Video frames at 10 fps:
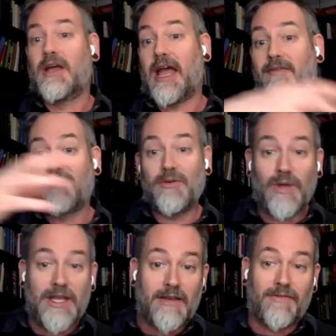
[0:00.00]
every
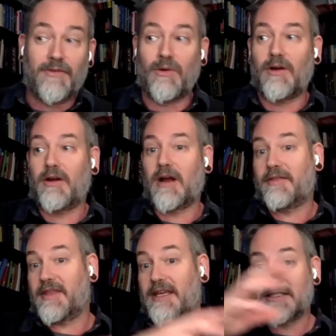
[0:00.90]
week for I
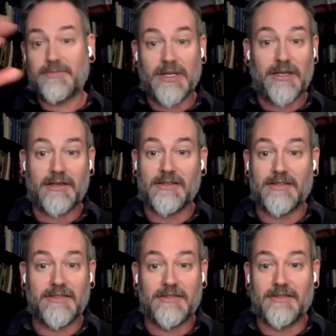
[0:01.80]
think it's been,